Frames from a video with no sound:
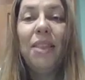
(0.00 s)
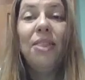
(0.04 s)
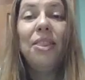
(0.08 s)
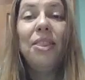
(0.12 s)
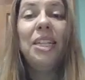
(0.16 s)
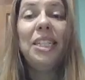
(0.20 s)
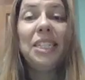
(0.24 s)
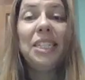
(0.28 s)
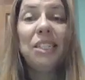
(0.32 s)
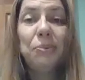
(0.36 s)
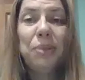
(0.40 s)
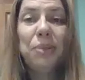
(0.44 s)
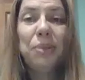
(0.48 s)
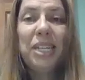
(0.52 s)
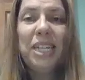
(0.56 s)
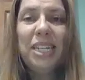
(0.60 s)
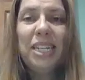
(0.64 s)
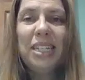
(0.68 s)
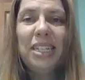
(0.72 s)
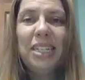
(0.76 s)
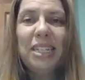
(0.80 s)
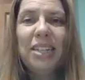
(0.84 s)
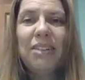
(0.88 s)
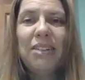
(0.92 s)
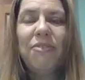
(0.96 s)
This
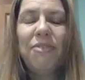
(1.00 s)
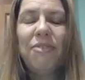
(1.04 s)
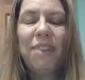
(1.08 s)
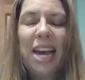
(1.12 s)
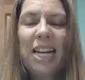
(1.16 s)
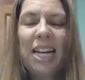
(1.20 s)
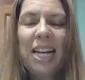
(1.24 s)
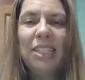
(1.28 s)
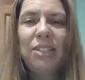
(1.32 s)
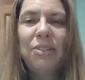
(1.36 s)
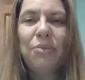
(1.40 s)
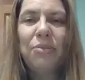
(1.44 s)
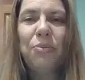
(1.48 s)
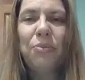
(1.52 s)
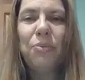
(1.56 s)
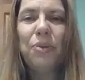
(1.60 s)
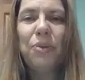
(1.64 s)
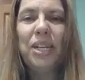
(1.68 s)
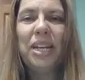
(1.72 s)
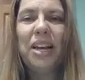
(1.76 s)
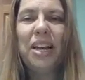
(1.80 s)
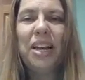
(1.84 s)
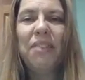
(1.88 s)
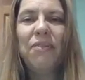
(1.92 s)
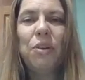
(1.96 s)
week, in fact,
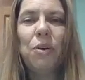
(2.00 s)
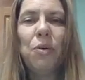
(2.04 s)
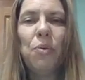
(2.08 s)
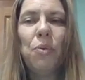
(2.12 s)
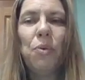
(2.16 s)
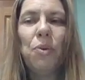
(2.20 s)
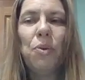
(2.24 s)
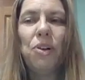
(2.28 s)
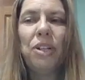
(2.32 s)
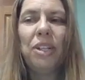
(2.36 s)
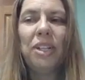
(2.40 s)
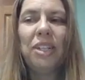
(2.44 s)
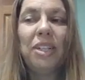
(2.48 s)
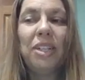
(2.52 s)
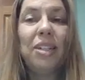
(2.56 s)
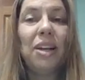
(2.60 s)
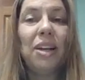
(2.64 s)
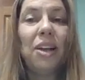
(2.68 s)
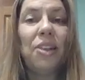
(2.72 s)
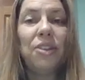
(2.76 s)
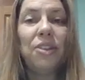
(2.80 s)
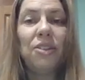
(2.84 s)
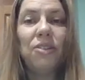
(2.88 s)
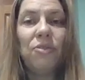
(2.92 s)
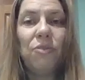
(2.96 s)
we have awarded
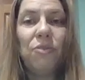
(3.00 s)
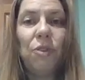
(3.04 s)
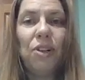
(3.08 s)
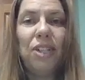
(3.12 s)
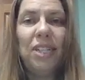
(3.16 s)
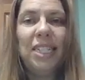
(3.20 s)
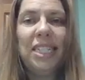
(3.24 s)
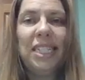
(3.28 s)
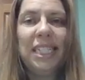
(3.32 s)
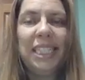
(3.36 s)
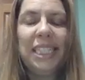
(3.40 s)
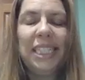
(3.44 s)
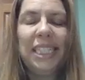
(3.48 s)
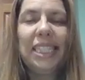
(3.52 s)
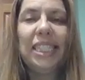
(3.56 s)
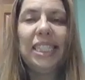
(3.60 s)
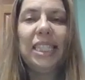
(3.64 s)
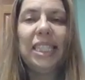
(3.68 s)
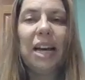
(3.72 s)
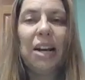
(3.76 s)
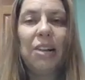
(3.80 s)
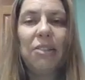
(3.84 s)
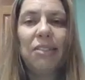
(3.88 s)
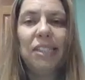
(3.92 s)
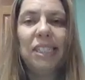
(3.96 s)
another
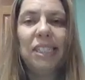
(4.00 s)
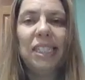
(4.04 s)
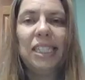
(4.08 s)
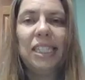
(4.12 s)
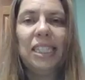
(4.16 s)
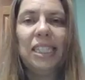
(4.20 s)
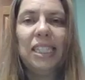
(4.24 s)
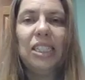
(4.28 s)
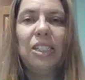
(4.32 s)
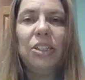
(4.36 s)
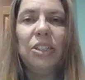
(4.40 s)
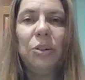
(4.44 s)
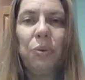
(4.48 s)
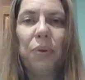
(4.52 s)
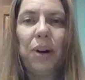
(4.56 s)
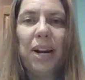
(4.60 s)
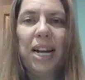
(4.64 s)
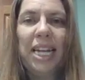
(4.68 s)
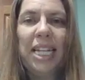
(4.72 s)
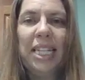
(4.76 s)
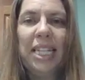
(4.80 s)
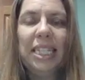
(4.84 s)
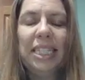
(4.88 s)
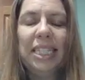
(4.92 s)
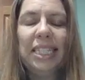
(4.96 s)
$46,000 in
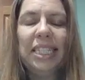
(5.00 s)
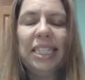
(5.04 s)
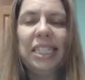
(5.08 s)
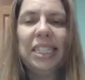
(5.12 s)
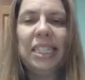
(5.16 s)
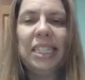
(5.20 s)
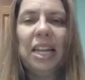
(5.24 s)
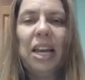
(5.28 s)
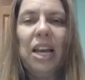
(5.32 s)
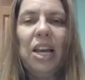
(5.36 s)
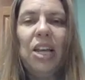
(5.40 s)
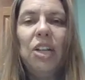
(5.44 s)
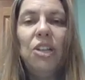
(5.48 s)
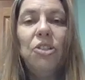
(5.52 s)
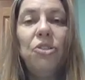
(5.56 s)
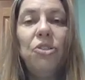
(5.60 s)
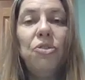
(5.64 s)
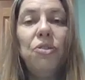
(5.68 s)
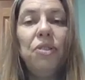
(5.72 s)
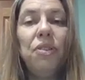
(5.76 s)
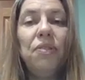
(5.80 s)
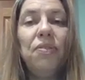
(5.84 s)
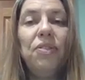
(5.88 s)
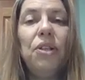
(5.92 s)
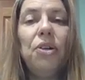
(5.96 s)
grants.
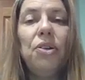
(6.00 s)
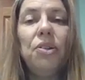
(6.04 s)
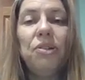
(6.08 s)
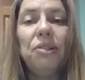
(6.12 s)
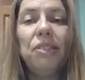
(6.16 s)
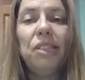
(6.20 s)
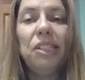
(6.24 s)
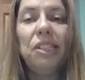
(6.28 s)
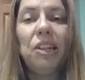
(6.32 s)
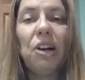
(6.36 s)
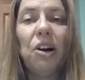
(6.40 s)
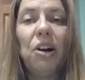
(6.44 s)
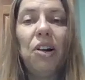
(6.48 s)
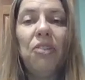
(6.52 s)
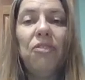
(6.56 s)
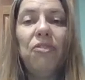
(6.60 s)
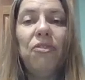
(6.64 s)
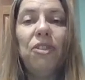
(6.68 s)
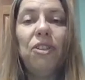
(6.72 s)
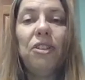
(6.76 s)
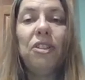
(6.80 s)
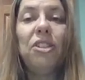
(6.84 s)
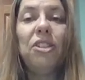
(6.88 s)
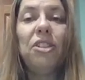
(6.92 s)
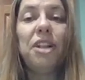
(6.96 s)
Two of those are
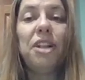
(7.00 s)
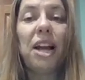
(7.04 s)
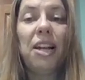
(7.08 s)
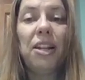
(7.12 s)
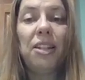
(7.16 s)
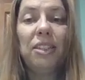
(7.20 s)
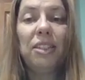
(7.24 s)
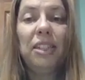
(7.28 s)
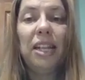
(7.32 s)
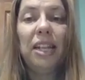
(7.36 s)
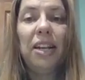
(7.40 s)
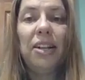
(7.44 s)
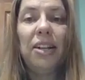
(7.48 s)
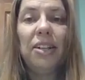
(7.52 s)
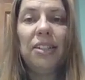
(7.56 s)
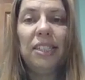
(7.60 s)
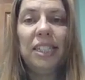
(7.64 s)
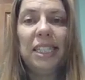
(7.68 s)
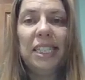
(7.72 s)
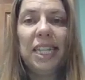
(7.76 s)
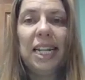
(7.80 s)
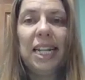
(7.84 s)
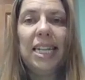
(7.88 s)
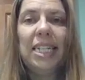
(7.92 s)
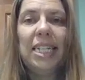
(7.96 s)
for childcare
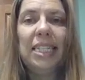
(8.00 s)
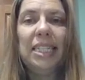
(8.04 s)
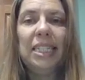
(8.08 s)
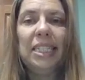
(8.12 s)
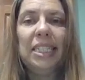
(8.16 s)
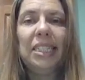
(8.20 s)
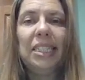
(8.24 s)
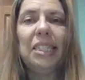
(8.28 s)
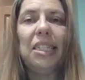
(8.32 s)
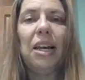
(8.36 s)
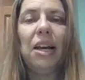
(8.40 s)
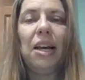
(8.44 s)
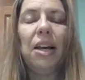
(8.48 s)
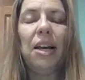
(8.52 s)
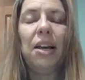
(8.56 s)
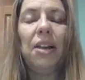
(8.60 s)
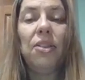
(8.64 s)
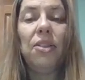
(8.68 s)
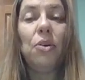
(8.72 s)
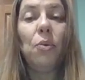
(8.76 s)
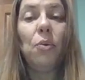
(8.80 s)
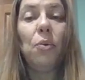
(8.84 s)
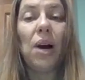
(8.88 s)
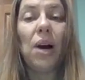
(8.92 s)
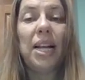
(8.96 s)
sites,
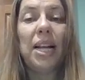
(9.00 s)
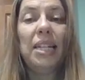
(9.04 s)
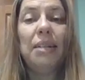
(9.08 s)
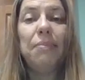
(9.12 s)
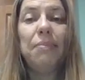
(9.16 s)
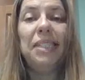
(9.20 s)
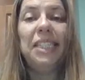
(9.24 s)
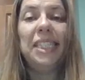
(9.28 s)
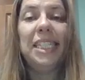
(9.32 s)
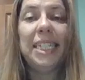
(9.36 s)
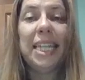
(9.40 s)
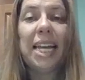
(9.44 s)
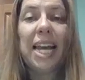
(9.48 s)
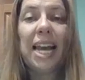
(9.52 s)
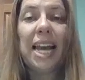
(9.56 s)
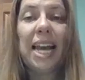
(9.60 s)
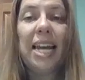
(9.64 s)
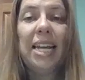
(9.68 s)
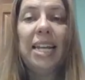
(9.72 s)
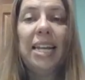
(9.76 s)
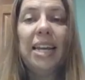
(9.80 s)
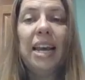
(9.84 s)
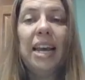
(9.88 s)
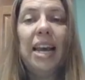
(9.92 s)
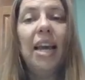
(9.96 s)
the
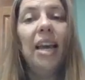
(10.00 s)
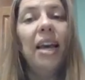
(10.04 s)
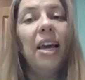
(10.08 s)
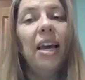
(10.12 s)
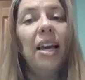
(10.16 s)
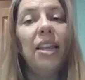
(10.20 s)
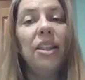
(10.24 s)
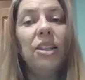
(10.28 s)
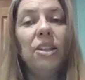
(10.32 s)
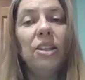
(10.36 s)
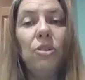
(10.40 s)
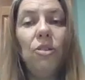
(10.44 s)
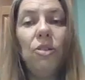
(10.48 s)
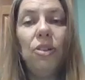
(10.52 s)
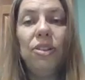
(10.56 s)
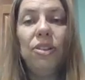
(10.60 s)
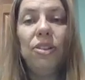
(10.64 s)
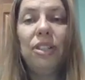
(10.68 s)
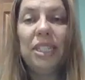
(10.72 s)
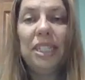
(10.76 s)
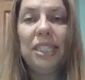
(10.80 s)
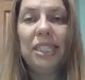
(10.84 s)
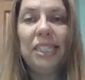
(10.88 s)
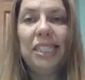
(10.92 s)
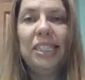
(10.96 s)
YMCA and the
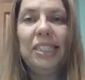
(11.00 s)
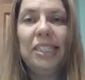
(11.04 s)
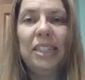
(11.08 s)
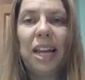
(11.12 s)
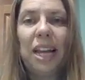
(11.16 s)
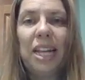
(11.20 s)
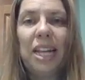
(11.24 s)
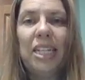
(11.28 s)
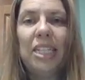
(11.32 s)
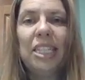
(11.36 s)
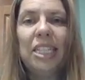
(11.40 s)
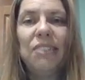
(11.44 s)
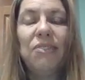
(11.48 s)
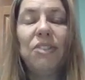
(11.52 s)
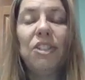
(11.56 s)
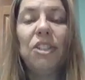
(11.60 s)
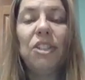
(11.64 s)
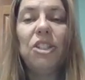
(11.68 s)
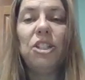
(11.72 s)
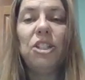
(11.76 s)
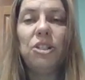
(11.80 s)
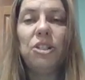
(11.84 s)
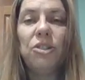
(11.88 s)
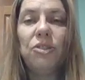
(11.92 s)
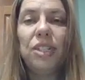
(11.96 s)
Northern Hills Alliance for
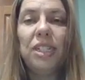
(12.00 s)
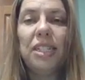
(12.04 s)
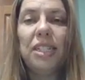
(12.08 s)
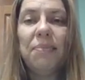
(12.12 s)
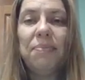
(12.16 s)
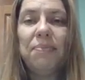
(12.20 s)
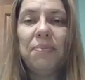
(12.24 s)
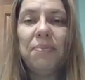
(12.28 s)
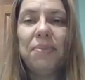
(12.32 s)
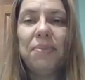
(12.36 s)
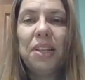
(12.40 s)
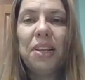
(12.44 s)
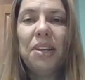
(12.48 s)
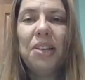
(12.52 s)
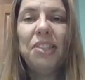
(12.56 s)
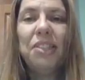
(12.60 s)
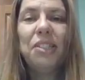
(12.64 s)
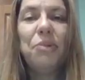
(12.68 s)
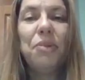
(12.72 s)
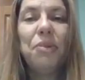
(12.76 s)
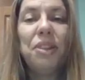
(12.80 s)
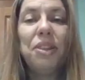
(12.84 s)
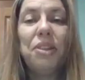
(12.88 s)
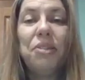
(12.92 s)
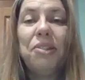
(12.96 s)
Children.
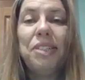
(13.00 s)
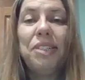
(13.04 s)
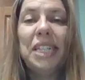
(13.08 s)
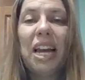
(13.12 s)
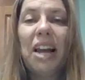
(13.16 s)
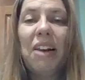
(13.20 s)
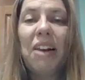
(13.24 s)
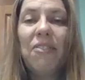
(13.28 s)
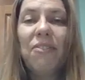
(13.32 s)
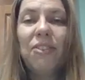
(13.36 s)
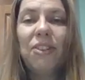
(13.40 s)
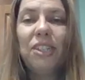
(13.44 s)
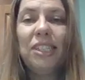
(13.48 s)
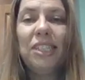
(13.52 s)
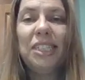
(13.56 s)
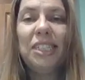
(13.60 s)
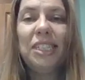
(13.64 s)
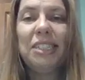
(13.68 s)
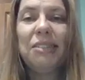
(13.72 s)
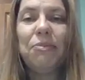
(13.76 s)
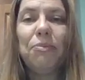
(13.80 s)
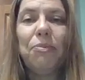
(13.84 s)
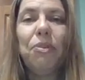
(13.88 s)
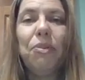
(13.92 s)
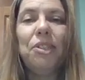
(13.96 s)
So with those
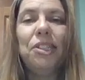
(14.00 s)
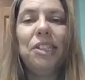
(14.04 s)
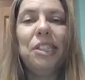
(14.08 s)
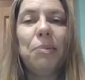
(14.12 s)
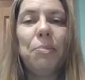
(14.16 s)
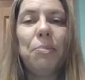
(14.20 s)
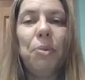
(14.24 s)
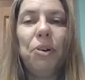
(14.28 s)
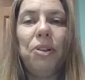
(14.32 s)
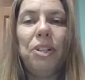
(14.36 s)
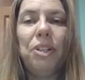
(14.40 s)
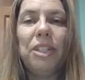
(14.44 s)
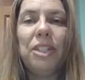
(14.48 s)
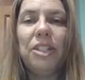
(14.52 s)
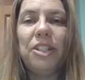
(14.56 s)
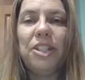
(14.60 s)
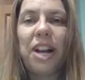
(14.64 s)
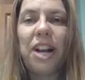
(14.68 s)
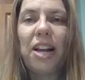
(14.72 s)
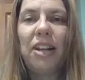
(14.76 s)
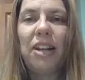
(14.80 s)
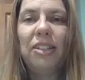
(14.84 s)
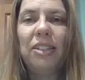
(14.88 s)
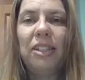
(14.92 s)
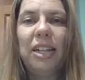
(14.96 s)
efforts, we're supporting
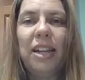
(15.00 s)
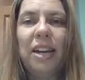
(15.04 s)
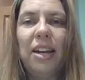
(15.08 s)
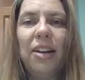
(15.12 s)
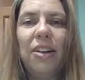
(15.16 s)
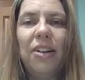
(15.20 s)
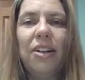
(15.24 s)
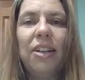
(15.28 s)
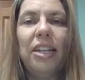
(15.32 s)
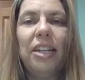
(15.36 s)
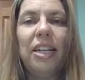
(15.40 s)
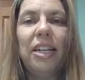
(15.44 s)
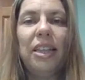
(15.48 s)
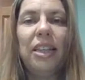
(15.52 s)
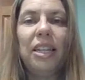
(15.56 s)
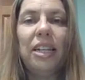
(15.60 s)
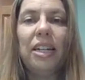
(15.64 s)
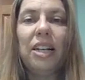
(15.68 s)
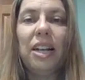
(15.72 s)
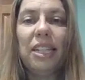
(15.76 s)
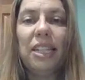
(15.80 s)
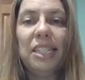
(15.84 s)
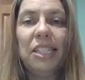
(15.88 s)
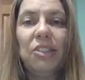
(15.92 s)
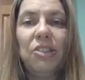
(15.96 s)
childcare in the
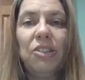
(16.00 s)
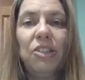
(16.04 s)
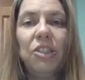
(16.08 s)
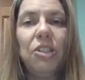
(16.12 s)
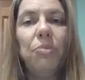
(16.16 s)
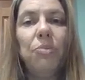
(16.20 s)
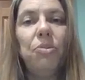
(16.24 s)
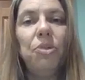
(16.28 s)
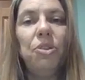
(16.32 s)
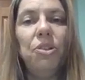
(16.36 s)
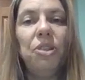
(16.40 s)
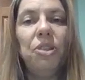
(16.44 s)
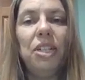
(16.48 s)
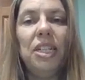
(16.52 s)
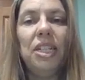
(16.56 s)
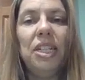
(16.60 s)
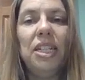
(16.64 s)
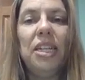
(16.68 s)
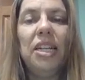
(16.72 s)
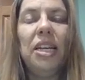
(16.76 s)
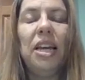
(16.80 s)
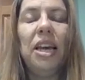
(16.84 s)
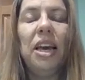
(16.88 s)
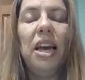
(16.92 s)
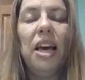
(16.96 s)
Custer
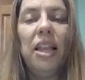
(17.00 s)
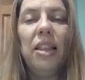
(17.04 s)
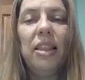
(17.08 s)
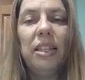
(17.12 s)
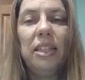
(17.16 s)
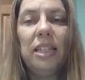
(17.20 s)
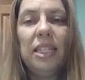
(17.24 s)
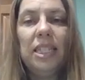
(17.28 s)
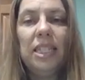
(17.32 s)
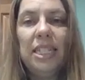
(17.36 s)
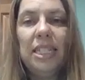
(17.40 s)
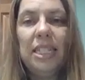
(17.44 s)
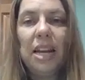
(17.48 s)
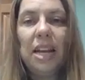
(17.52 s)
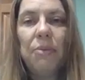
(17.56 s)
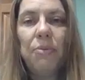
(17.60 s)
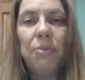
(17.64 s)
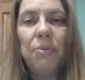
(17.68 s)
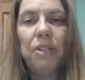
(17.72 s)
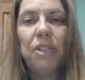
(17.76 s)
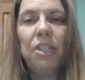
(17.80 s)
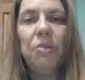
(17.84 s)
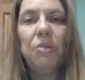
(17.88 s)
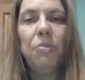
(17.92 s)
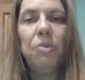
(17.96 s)
community, the Lee
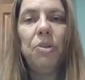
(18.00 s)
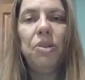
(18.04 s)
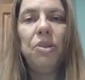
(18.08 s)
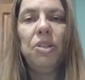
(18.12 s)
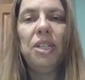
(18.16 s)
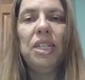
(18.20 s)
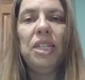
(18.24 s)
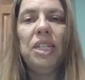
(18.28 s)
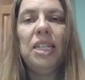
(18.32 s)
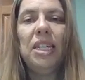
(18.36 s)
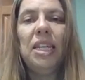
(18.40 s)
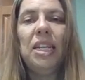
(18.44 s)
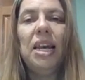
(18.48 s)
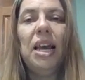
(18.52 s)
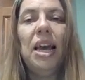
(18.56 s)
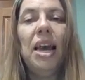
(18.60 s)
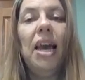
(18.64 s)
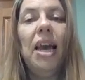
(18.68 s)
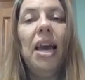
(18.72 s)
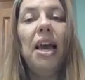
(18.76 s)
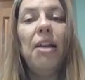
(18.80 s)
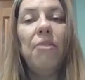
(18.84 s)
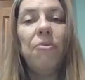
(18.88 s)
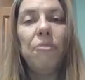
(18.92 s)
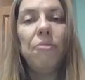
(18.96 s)
Deadwood community,
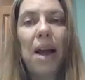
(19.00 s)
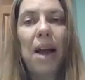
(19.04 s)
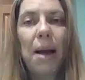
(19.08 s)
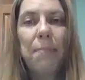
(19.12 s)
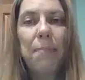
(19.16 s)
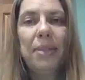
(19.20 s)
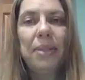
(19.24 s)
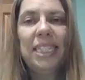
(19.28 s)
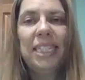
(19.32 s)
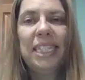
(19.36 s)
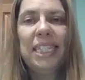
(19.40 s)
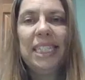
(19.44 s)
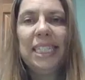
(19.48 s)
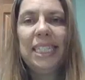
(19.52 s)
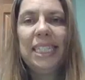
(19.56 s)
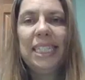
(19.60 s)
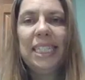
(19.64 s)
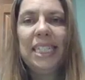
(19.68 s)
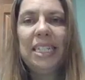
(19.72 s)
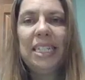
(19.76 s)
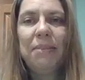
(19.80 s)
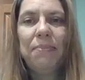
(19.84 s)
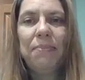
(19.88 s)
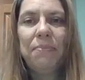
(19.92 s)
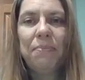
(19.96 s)
and Rapid
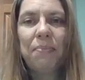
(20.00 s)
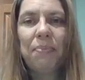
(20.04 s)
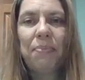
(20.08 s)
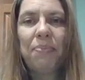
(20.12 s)
City.